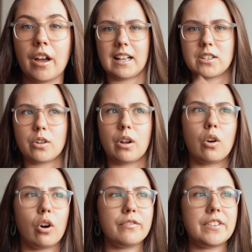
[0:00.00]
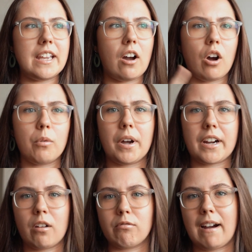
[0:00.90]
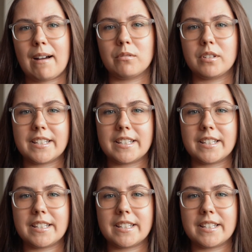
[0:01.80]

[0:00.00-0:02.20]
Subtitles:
And so a lot of the artwork around